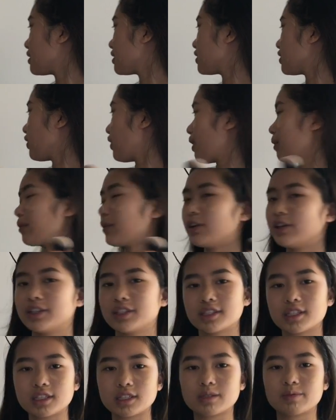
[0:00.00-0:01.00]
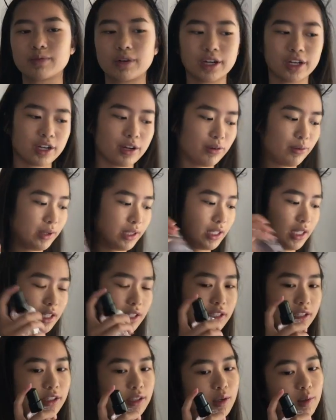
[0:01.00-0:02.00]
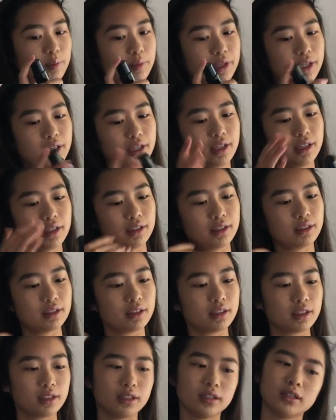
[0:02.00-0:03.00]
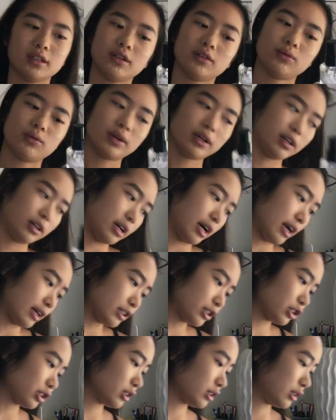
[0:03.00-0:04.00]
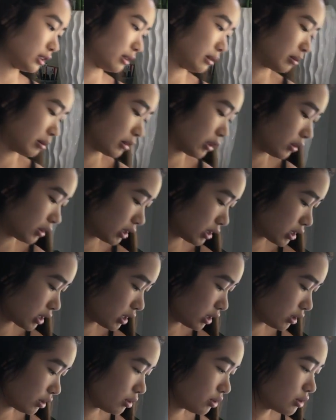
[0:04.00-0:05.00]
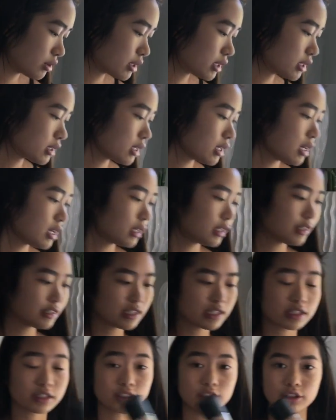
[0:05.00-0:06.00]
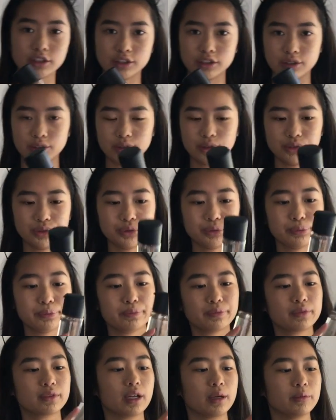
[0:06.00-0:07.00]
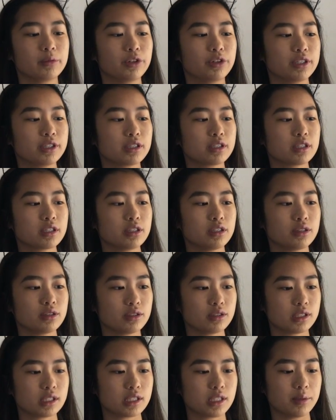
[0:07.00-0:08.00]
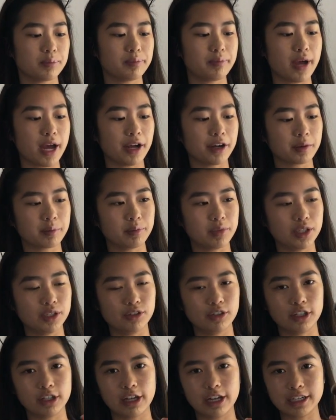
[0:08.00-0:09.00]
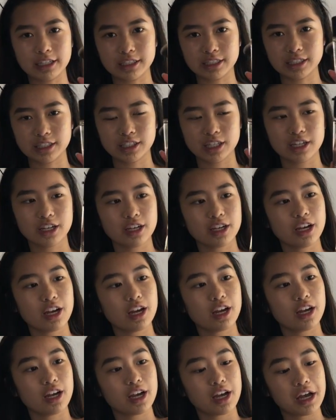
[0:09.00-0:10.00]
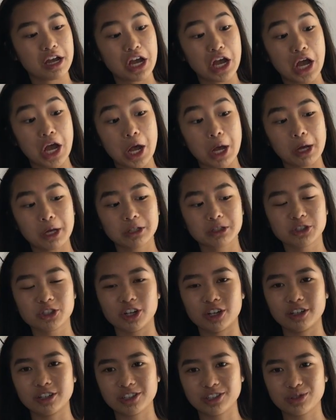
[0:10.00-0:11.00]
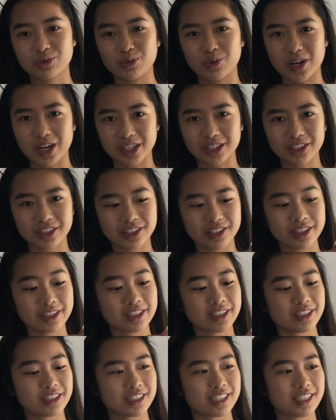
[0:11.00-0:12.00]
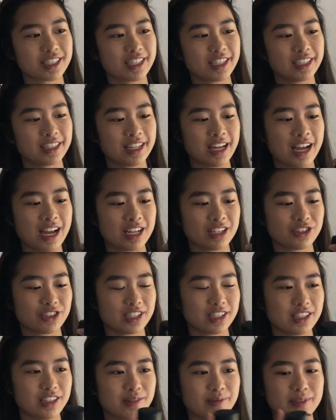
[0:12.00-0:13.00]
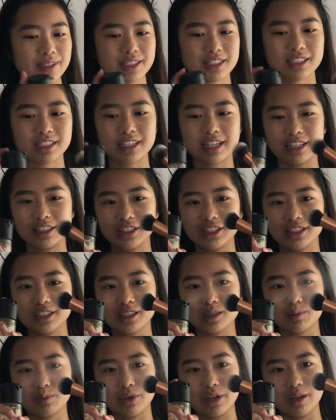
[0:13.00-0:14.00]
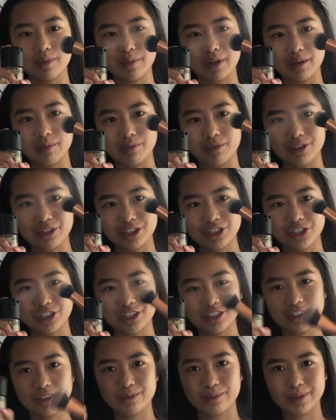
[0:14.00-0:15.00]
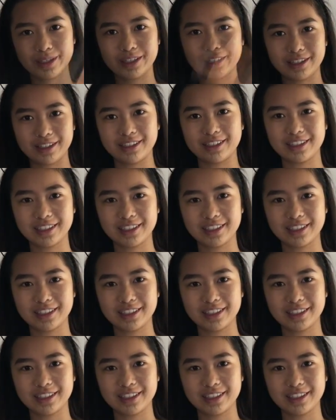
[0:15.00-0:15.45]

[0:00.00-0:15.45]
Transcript: So I'm going to spray it with a little bit, well actually I'm going to use, this is new, I'm going to use the MAC Mineralized Charged Water Skin Hydrating Mist and just spray my brush a little bit